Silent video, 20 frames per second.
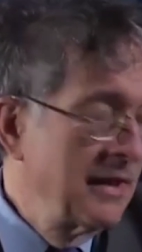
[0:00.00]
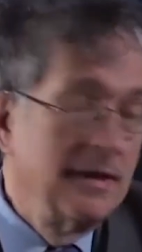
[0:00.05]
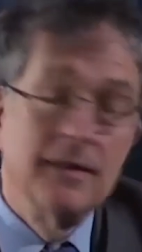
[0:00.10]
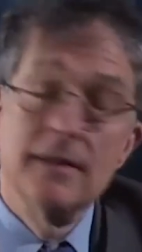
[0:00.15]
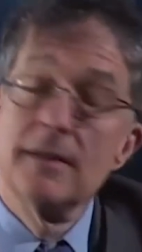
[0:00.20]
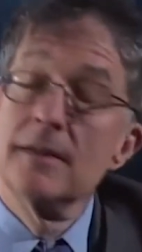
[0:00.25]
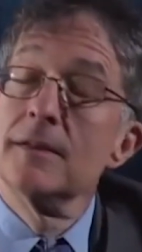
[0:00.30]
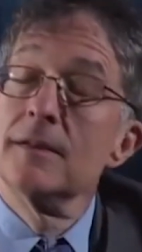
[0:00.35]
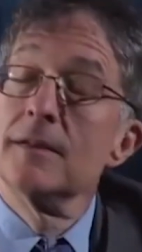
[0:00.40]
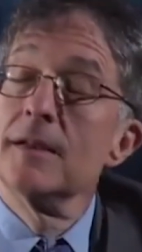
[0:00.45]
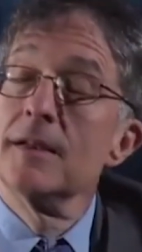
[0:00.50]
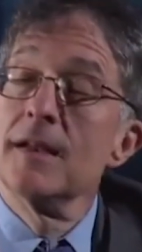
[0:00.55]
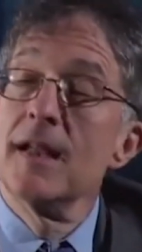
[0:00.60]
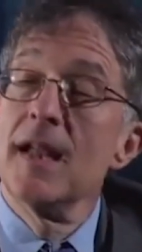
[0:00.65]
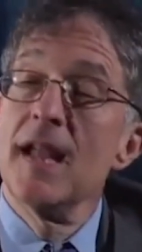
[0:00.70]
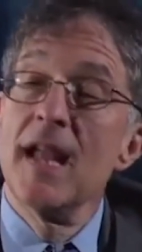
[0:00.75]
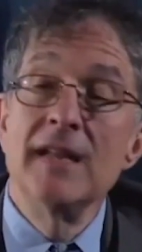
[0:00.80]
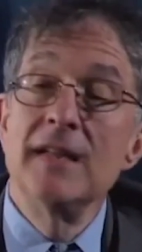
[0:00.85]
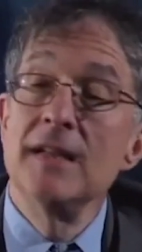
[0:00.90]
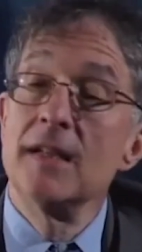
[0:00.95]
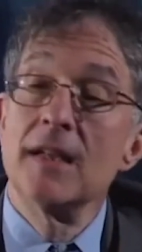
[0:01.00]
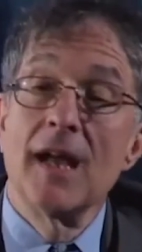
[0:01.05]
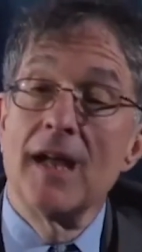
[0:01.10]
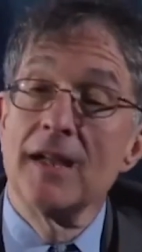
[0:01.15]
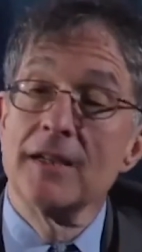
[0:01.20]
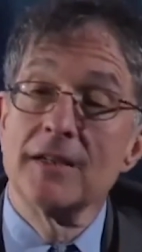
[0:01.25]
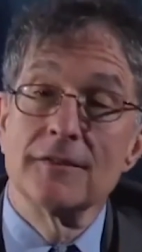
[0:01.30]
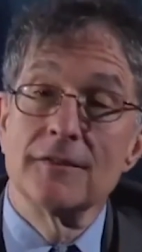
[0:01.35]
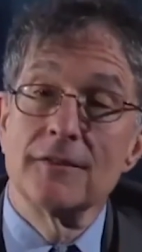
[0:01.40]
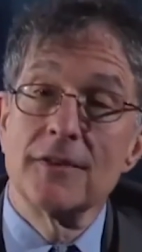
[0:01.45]
in any
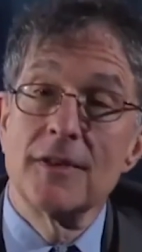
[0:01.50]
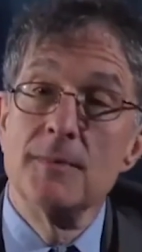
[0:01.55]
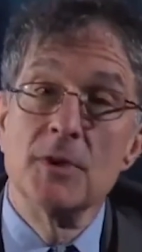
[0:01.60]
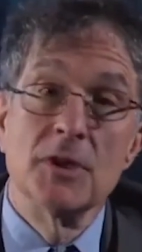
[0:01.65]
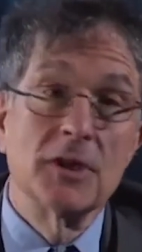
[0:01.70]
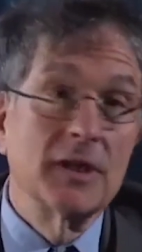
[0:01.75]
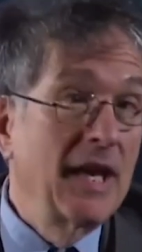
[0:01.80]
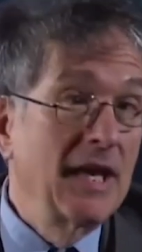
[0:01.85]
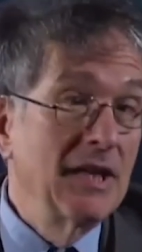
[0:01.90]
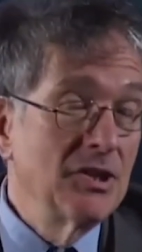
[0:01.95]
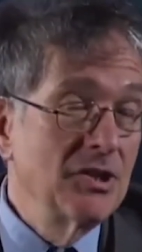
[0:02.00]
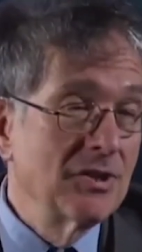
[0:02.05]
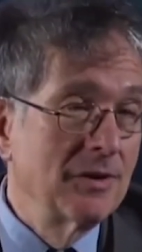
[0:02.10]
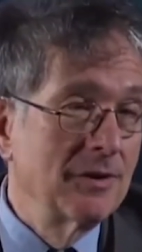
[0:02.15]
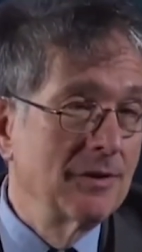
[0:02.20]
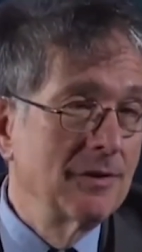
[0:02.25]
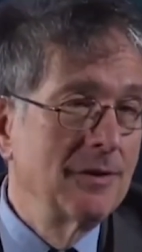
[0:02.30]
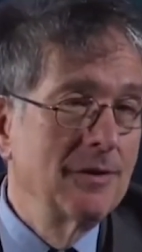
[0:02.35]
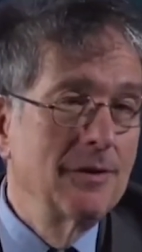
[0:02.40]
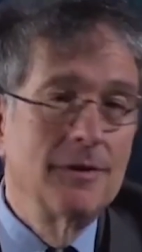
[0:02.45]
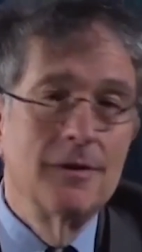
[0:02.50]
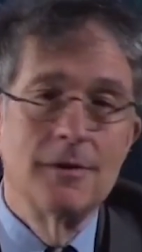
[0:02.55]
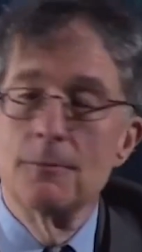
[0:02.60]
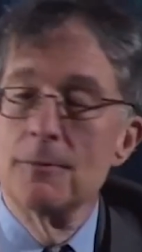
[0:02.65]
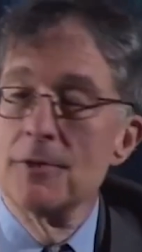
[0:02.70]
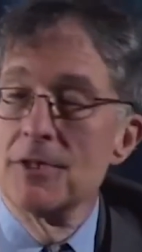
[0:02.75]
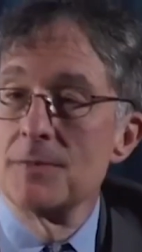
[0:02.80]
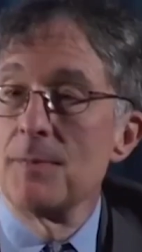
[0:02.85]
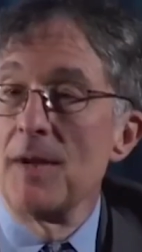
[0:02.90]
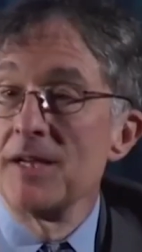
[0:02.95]
kind of communication,
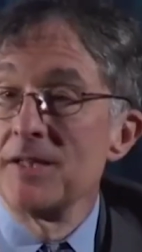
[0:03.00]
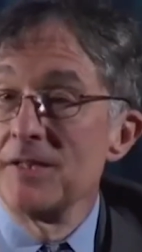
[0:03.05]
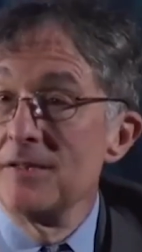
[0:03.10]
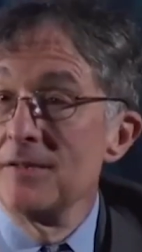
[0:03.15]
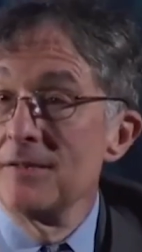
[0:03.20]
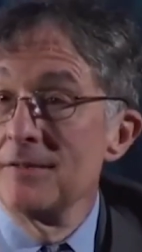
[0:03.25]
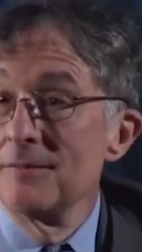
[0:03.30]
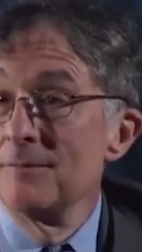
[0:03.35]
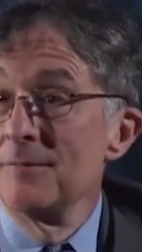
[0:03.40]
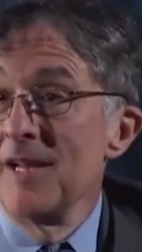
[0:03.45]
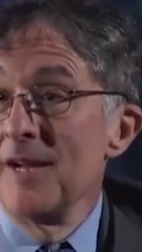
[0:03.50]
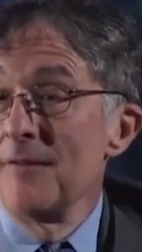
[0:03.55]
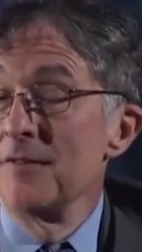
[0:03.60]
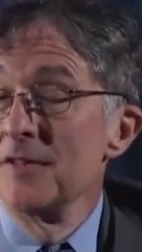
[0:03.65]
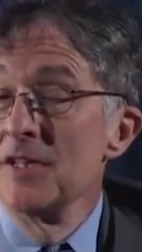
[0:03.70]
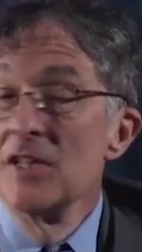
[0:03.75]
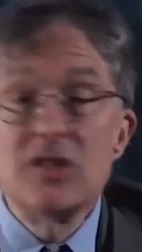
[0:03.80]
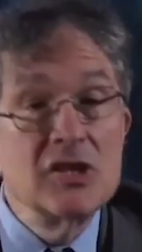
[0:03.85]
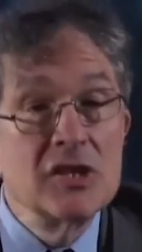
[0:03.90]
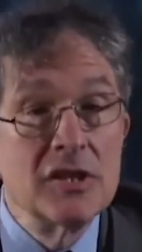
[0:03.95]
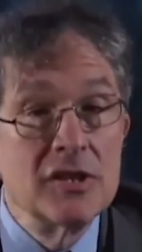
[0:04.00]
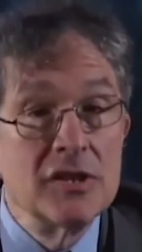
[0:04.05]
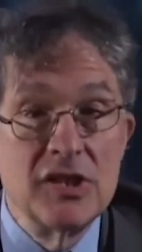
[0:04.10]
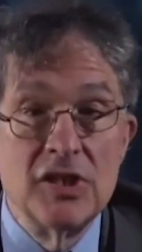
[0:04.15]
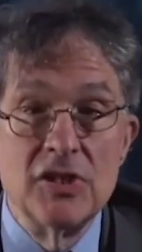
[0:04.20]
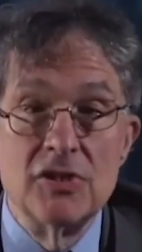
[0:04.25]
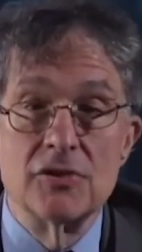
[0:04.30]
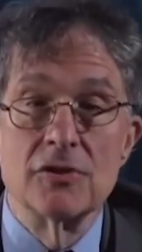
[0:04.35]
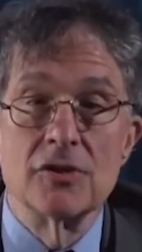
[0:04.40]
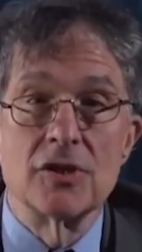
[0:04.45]
which by definition
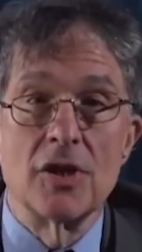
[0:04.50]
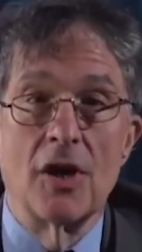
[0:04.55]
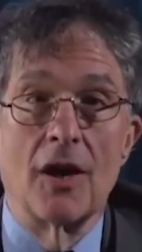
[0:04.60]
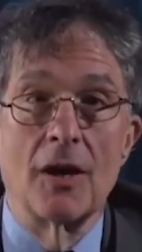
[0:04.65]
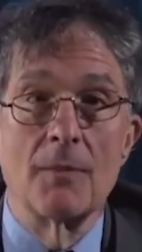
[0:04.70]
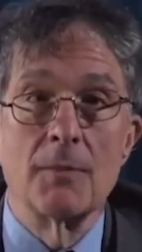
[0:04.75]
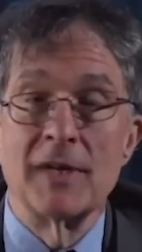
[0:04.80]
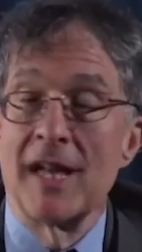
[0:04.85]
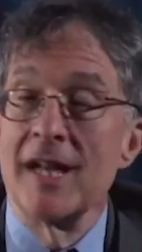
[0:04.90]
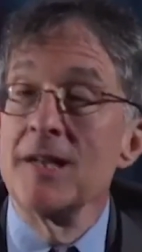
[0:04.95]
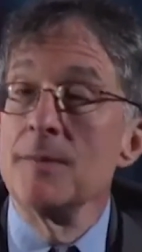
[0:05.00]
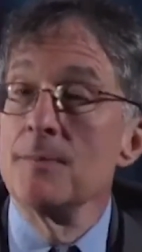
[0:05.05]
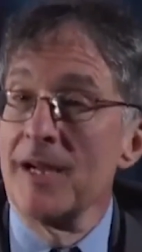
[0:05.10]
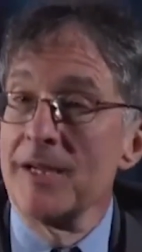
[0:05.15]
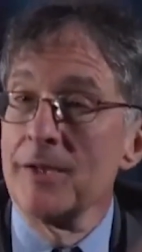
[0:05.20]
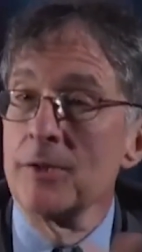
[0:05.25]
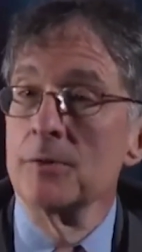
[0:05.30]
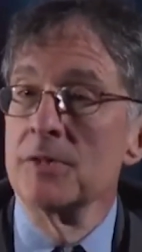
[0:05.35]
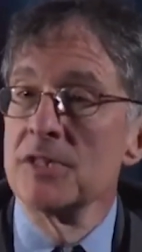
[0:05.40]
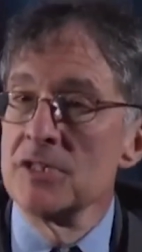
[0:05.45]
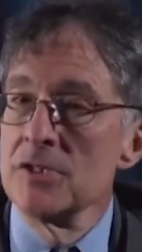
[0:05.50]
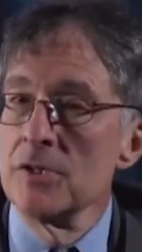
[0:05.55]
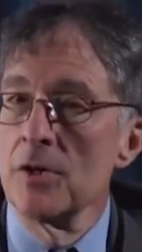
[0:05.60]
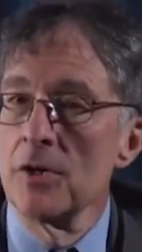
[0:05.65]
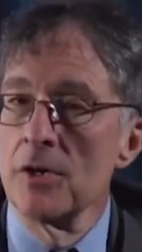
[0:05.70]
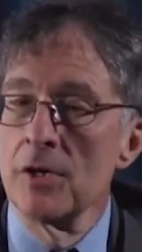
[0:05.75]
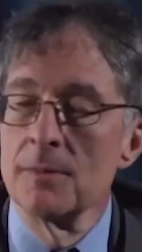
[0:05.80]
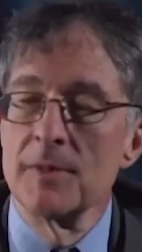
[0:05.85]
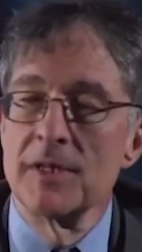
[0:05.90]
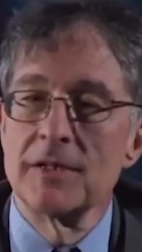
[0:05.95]
teachers are, but anybody who isn't a
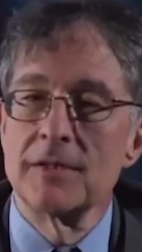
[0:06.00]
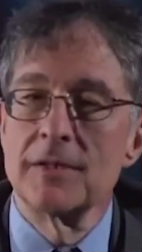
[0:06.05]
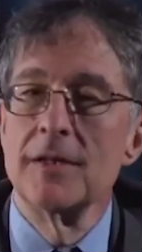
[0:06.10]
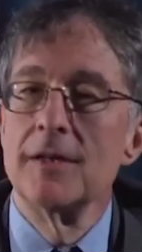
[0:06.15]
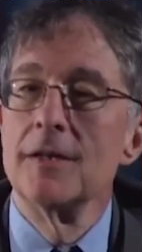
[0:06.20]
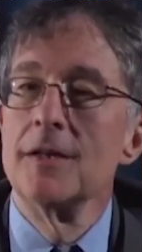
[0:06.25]
hermit,